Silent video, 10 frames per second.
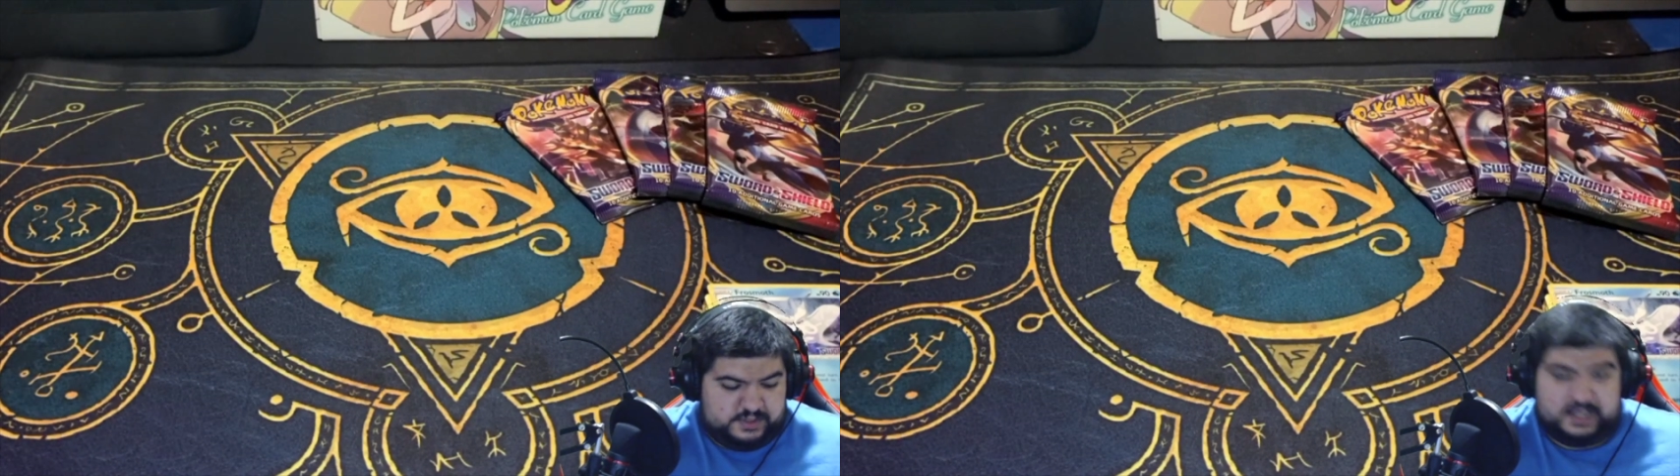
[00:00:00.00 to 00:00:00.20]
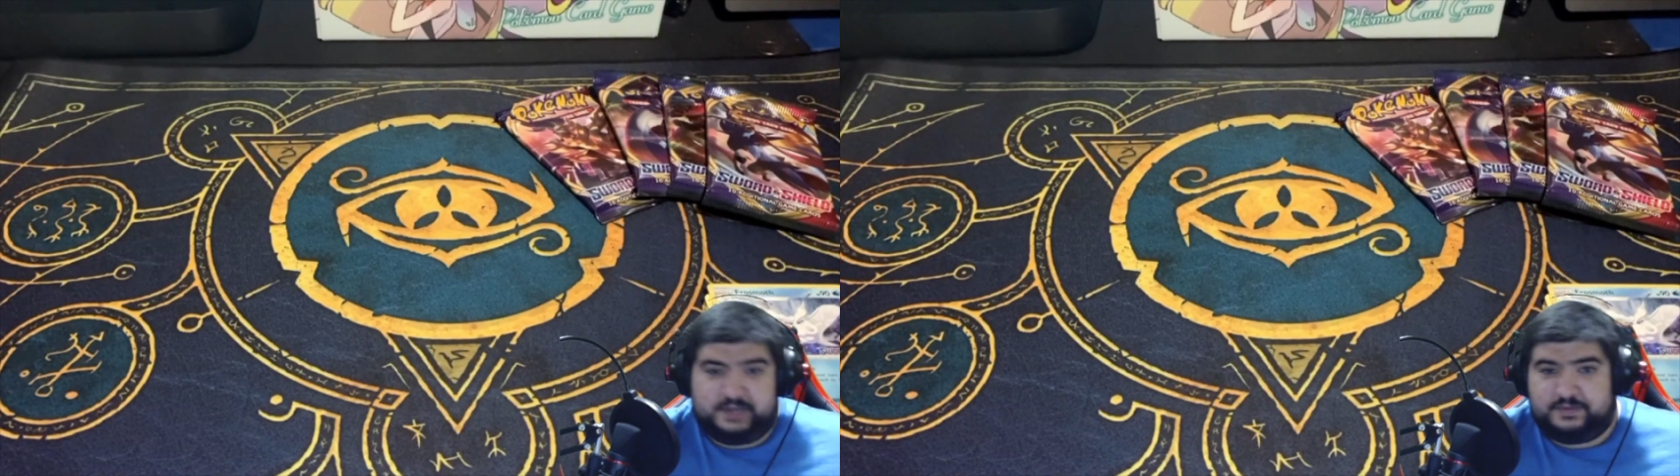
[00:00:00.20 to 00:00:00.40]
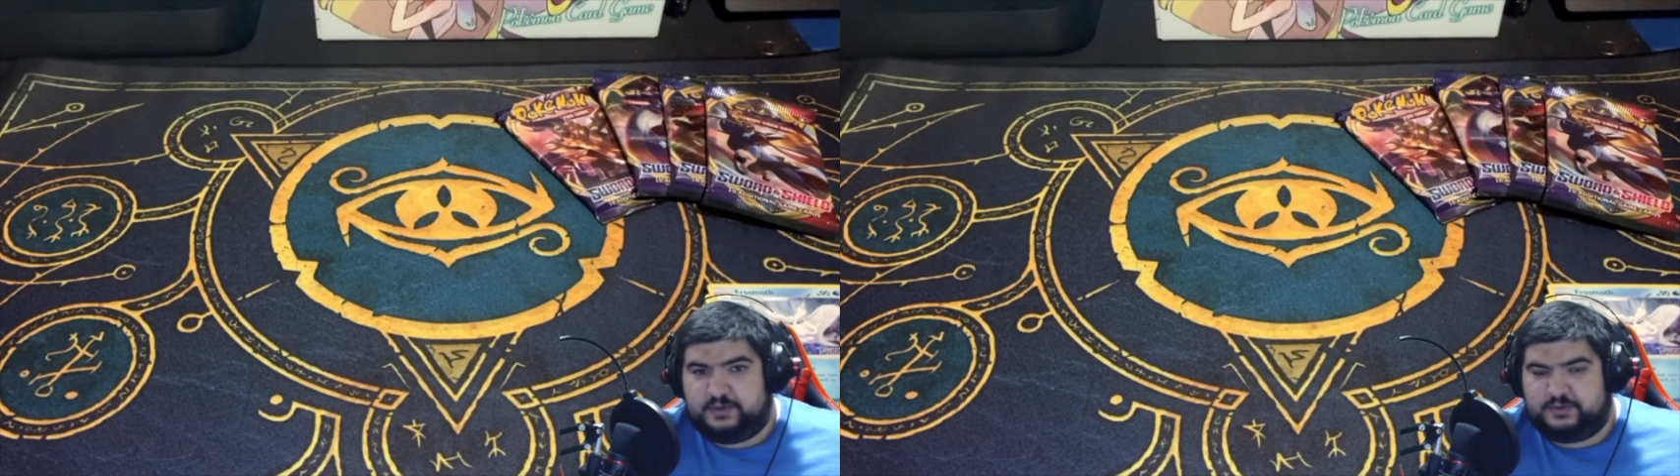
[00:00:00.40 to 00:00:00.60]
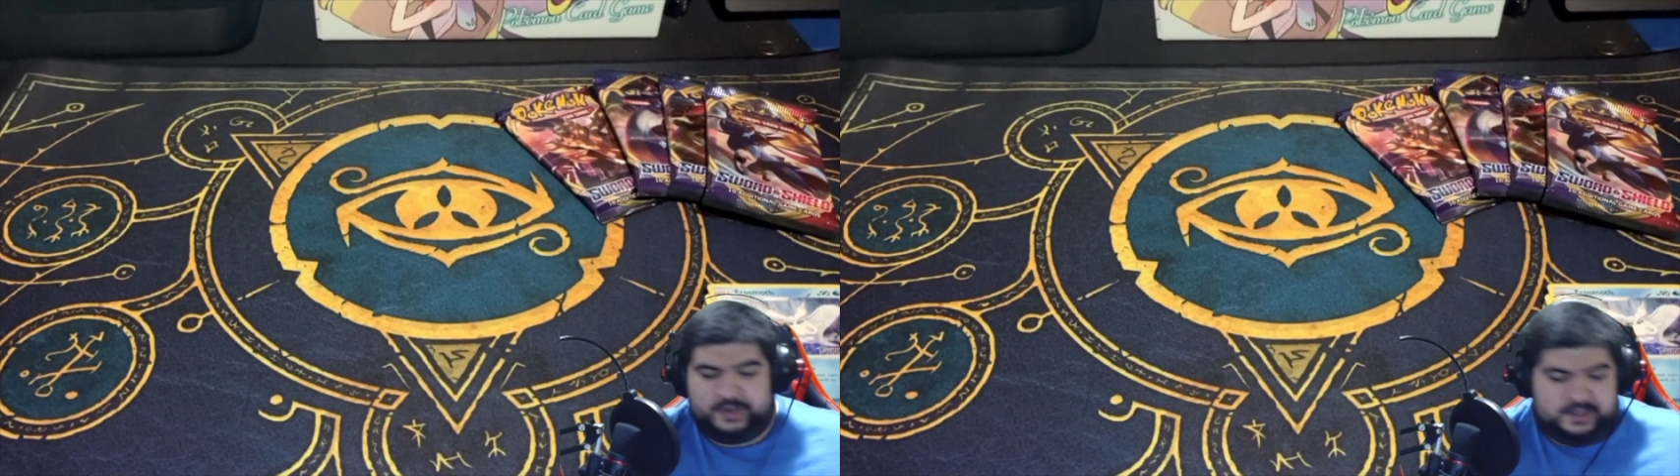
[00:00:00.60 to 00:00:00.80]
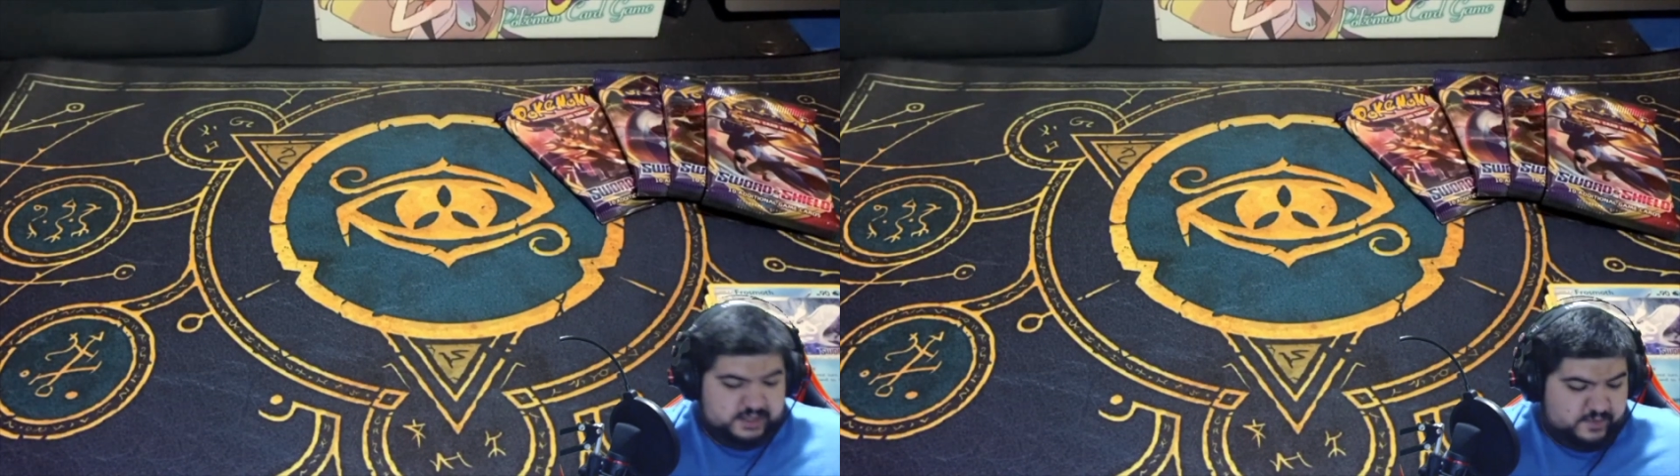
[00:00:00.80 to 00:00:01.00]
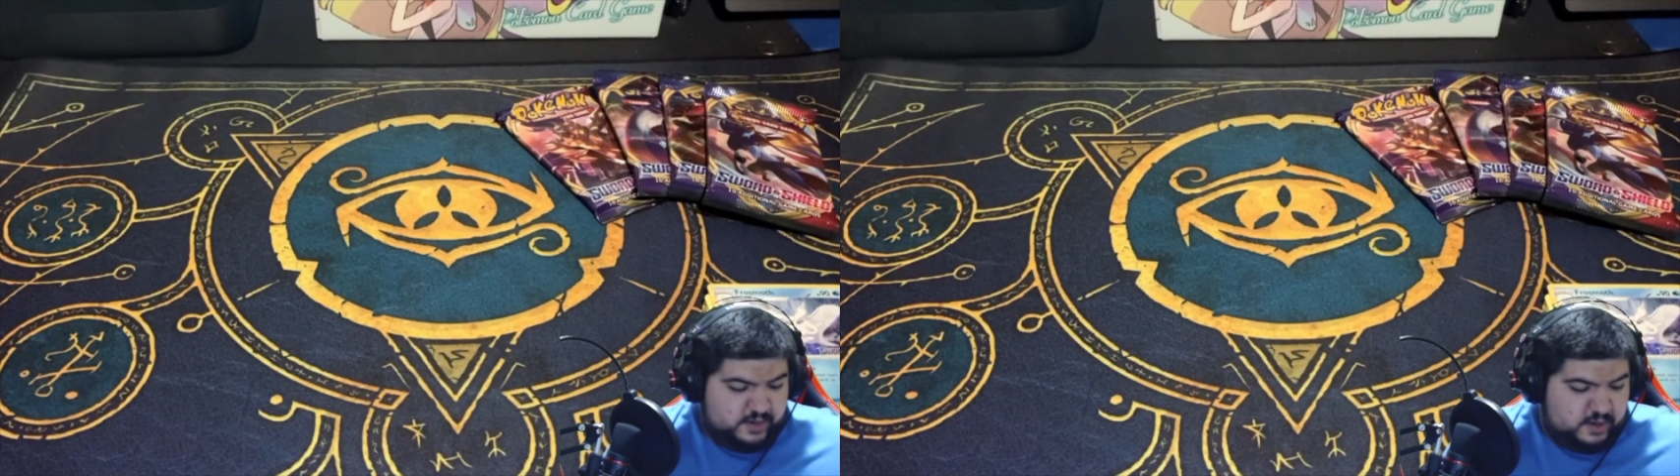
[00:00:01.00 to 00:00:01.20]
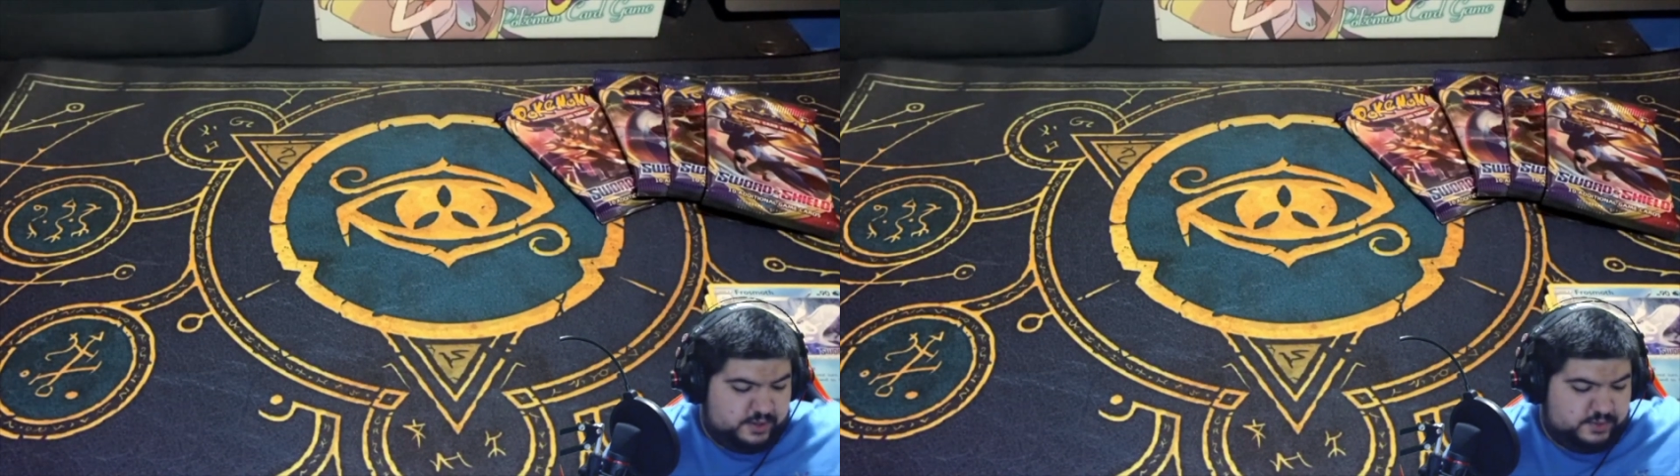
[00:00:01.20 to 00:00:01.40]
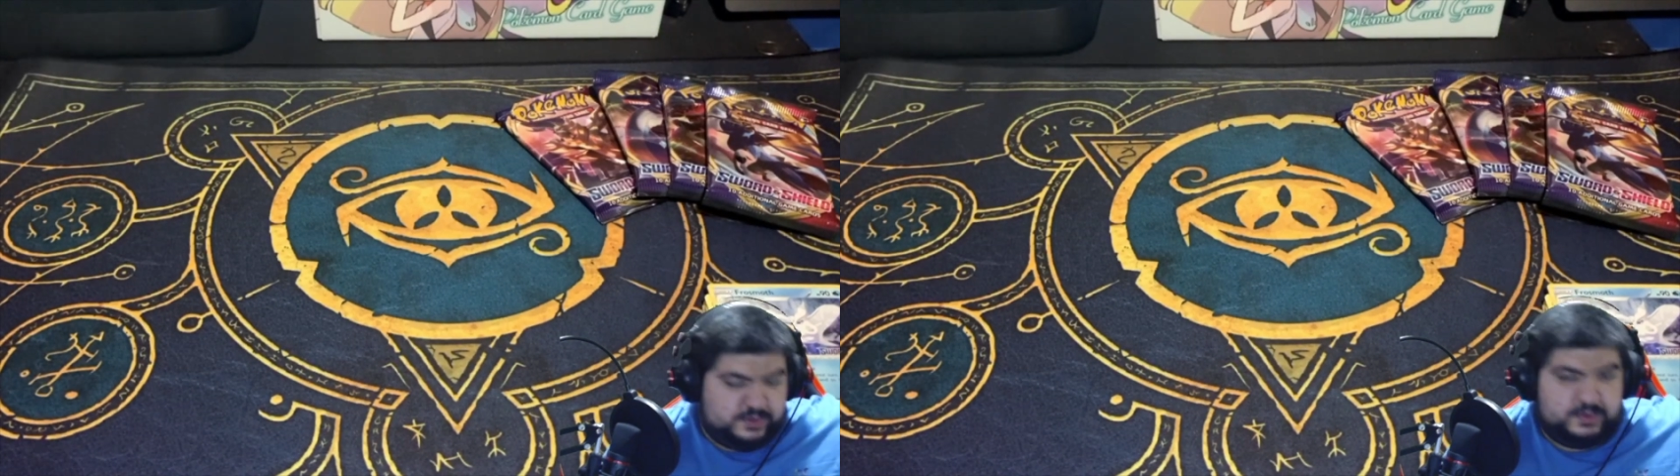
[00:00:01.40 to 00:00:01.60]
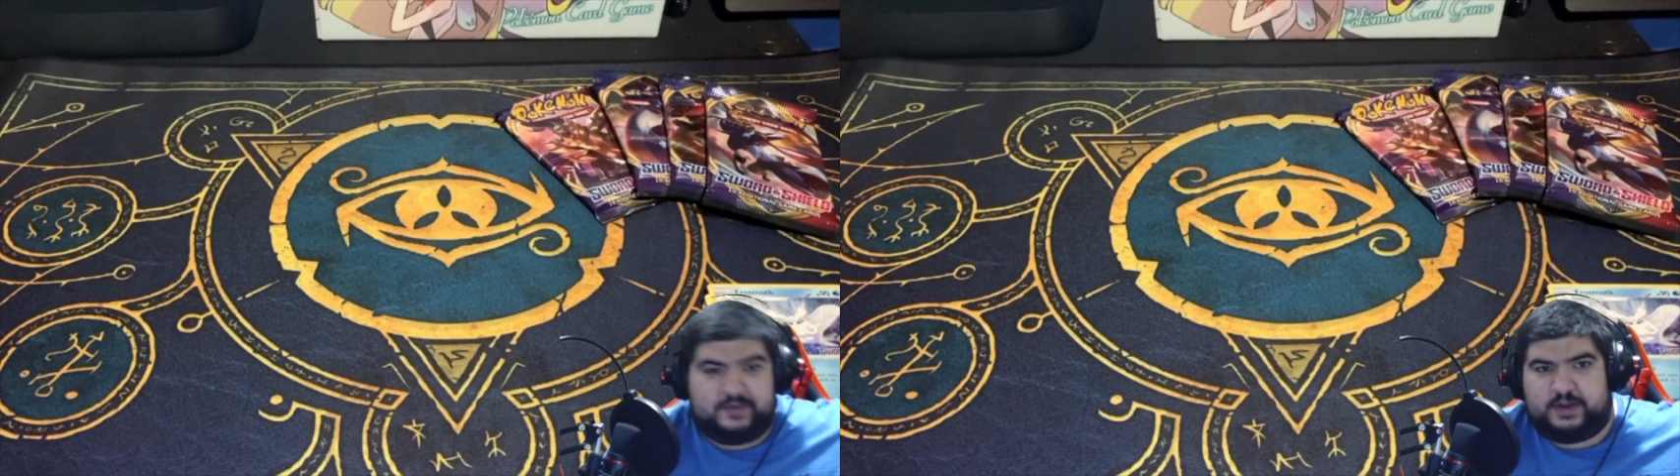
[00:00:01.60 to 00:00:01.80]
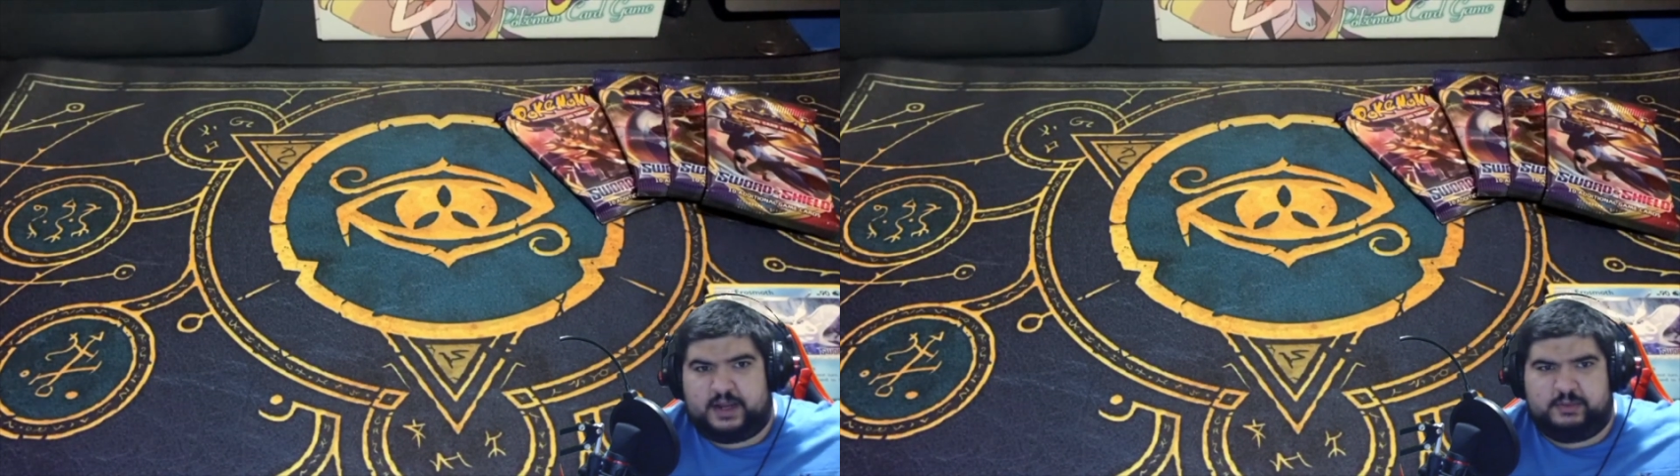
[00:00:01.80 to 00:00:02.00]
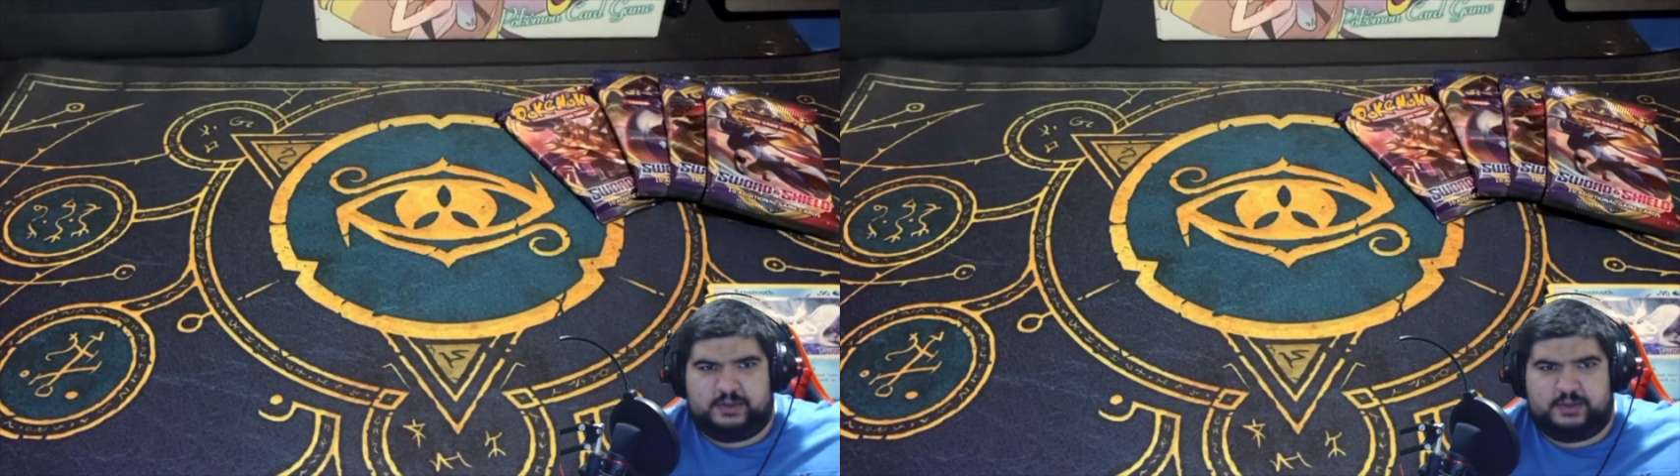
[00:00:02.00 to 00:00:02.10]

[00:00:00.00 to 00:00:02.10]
Steves, so we can sleeve our cards once we have our deck.